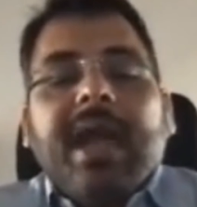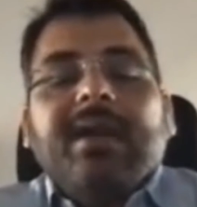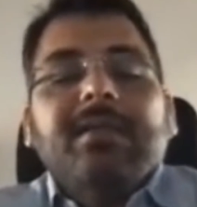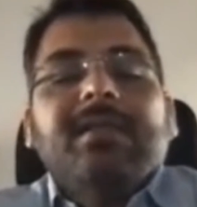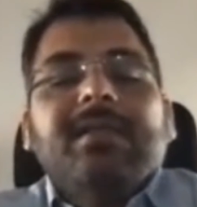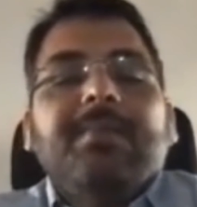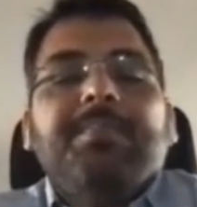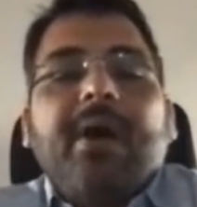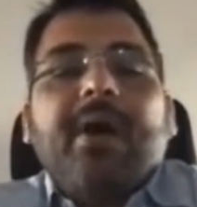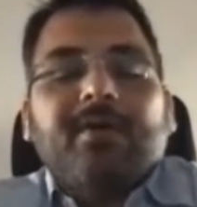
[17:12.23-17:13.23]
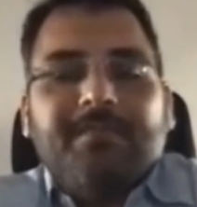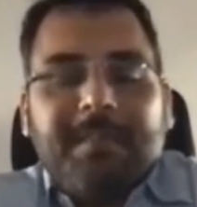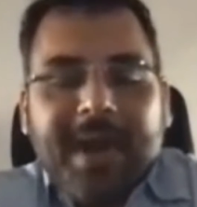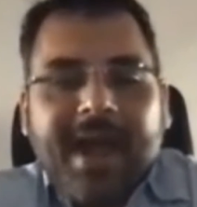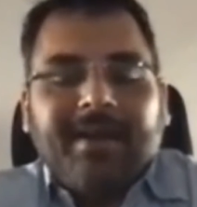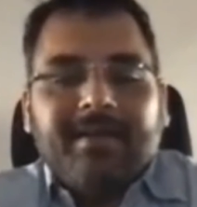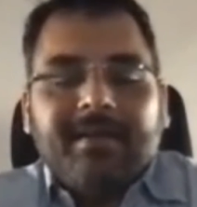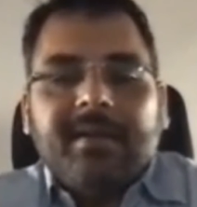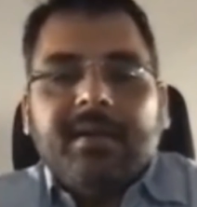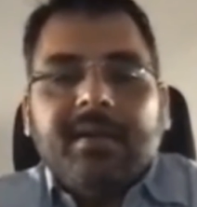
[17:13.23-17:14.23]
That is the power of brand.
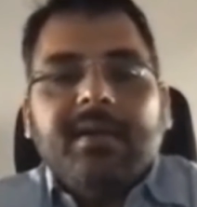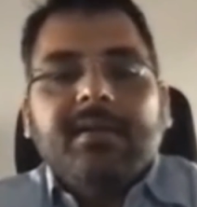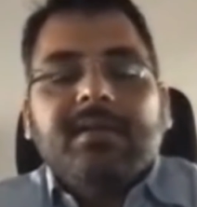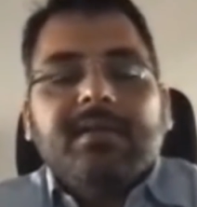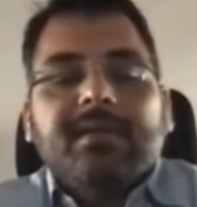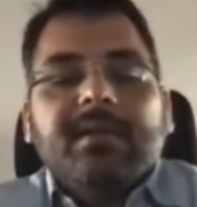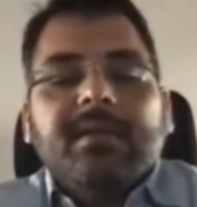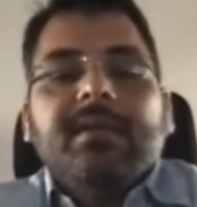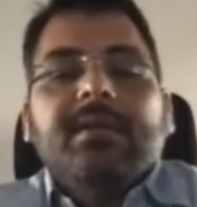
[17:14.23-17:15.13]
It's